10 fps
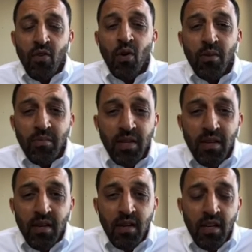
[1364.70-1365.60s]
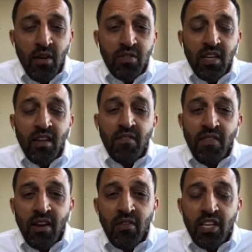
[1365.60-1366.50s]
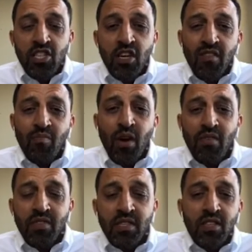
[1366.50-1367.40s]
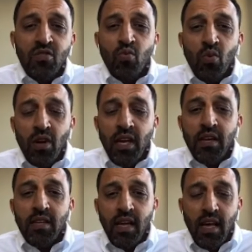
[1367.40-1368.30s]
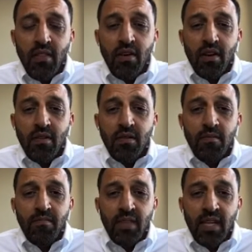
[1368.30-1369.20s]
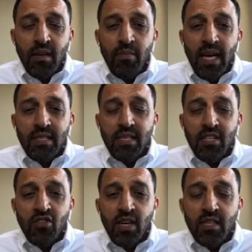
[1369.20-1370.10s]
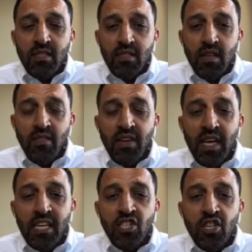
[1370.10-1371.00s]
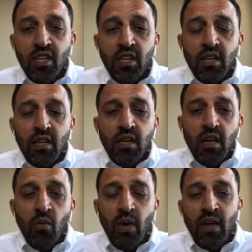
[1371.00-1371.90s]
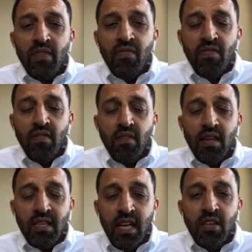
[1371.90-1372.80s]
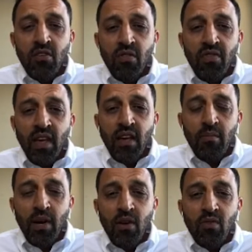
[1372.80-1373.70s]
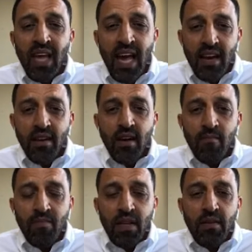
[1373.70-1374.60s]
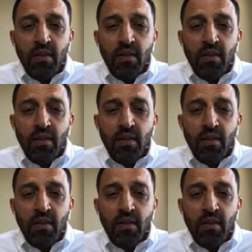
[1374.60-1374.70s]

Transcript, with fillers: formed. You know, it's a confederation of provinces working together in the best interests of a nation. And we have to continue to think about Canada.